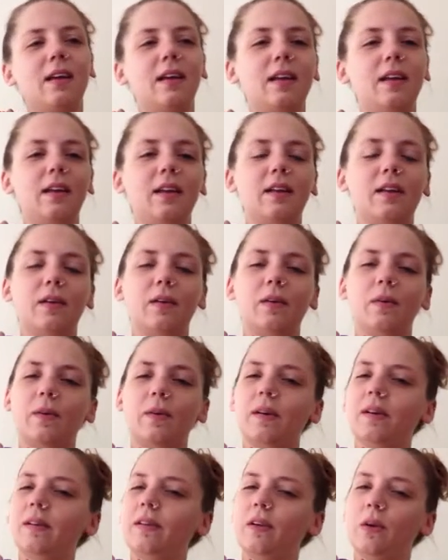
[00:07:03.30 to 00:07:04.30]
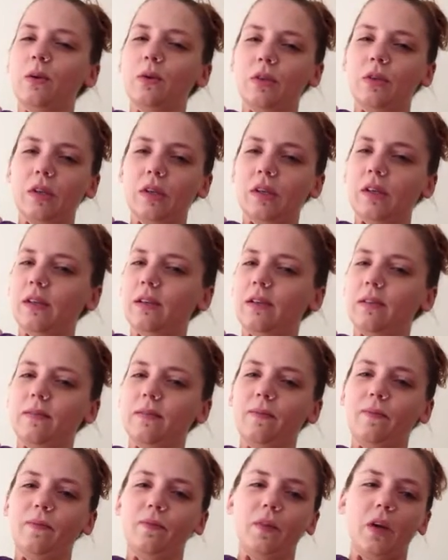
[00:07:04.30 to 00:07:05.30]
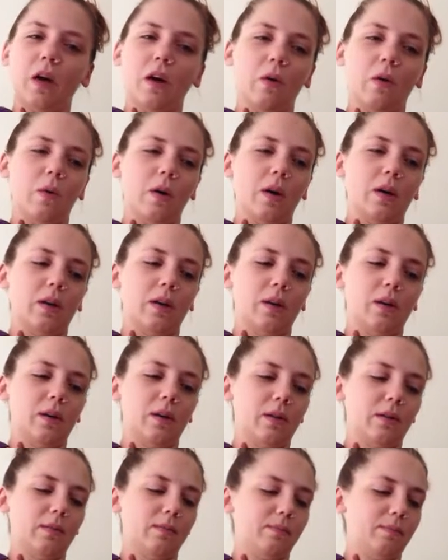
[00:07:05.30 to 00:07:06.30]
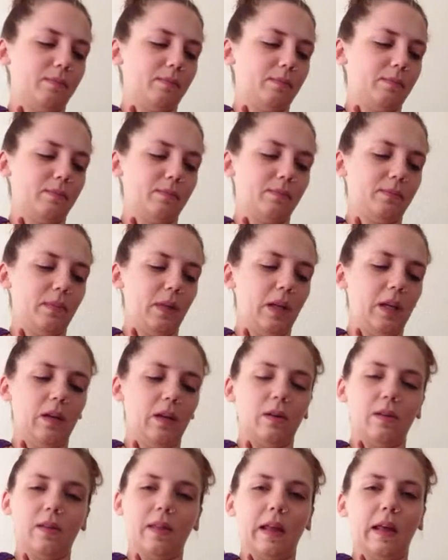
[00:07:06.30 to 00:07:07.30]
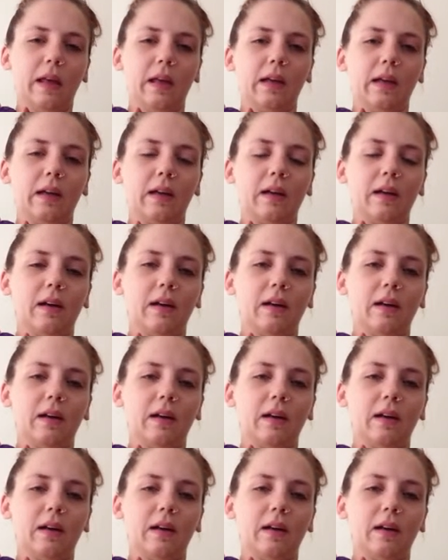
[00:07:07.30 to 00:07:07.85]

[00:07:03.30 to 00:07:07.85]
You know, a toaster, hot water, heater thing,